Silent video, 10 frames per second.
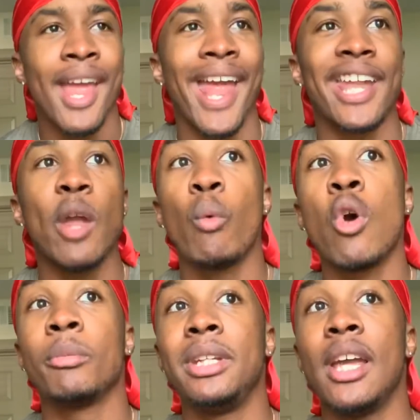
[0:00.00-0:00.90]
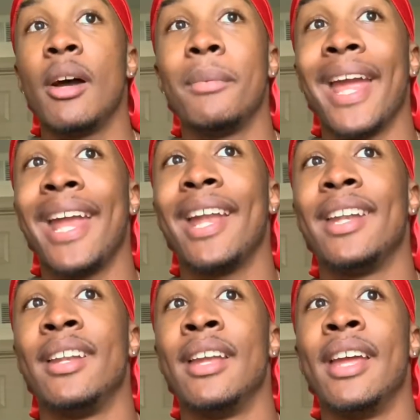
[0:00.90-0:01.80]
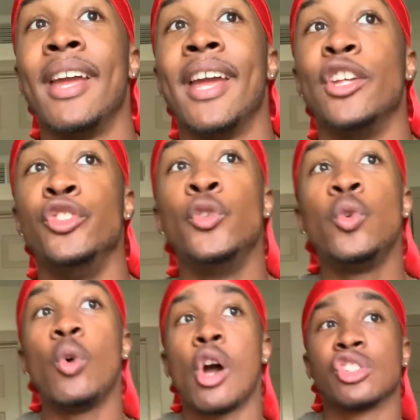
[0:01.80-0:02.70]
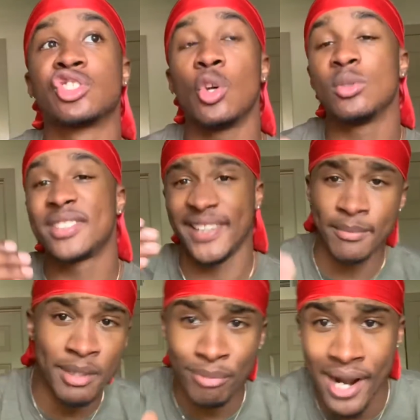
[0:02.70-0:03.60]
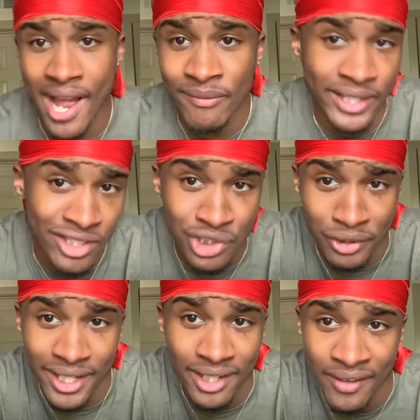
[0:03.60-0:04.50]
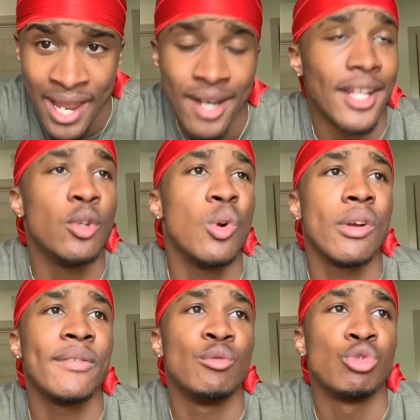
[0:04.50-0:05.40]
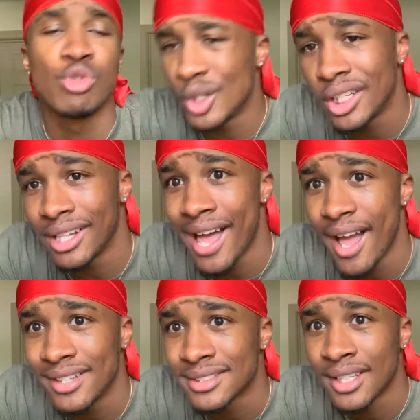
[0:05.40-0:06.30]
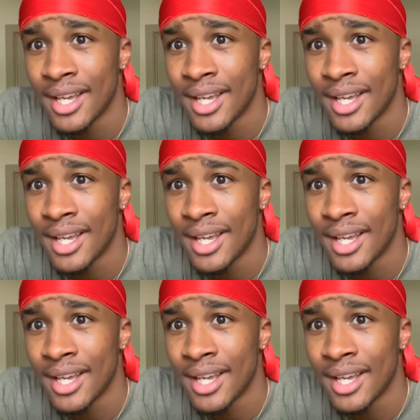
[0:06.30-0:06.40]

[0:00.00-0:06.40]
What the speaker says: And they woke me up, and you are so sleep deprived in training that you don't even realize